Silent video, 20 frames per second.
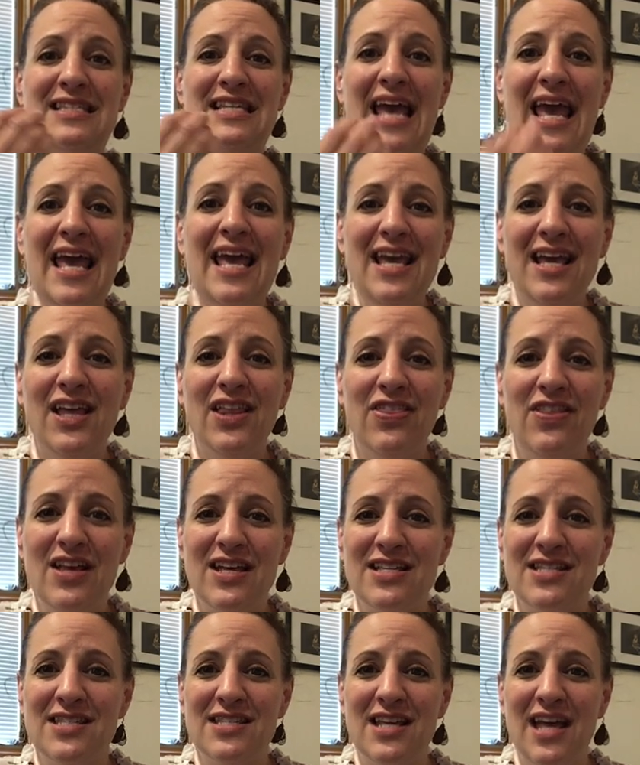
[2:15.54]
"Take
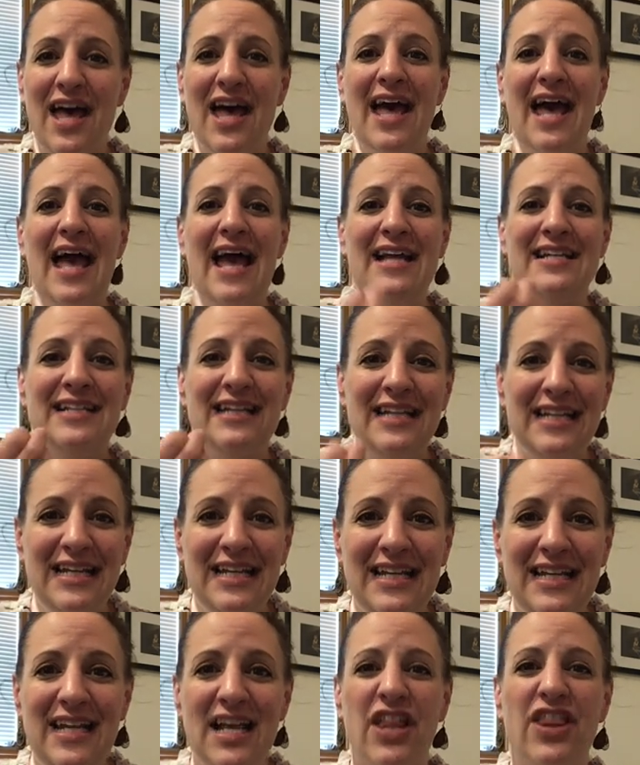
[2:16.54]
this and
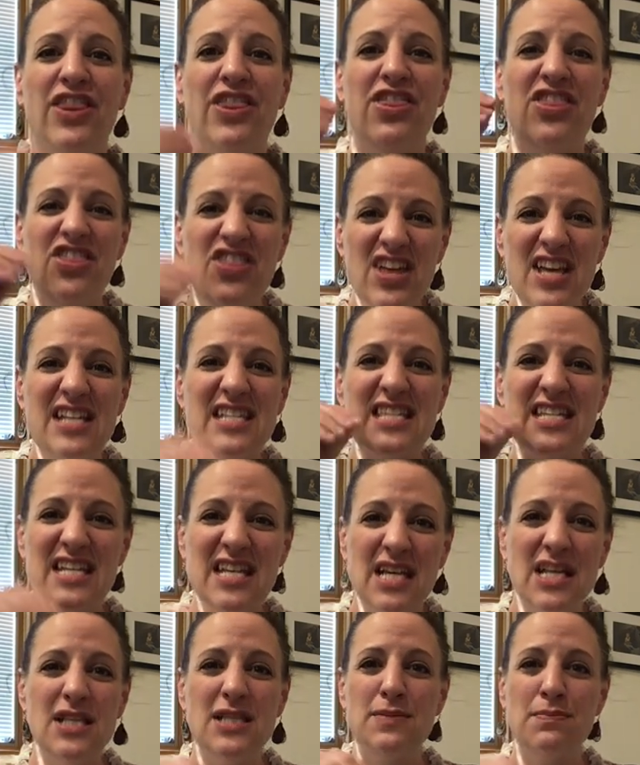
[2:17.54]
eat it. This
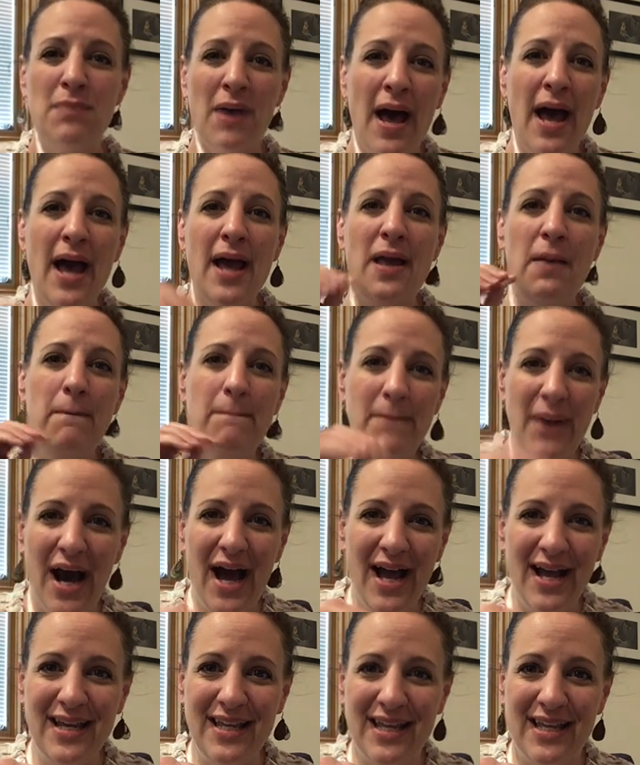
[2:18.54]
is my
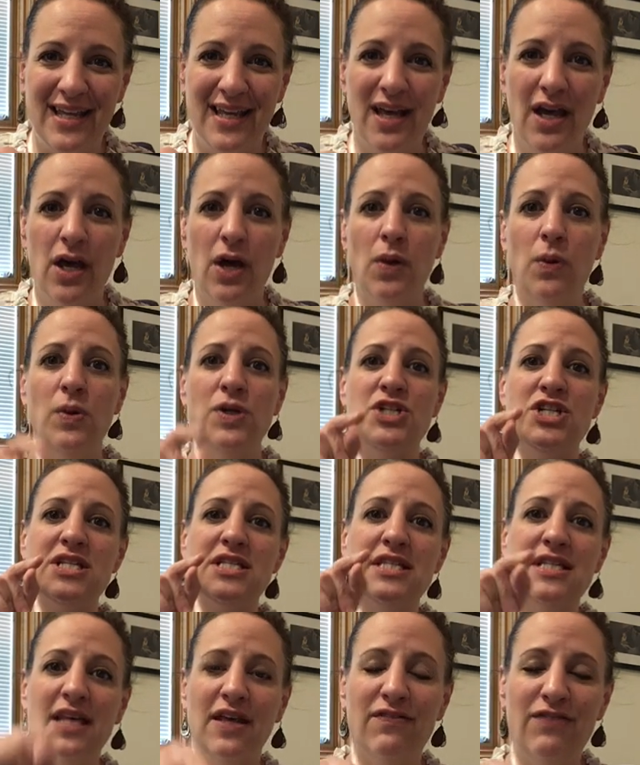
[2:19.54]
body, which is
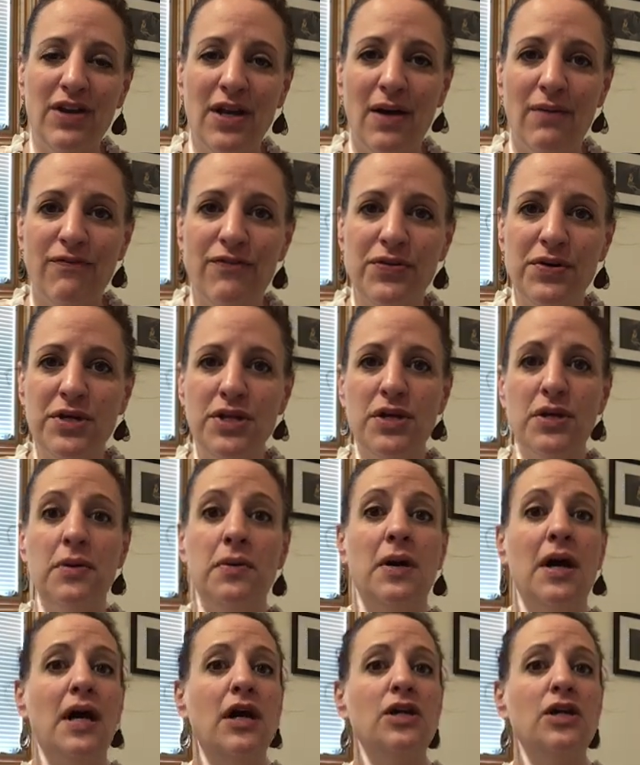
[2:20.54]
given up for you.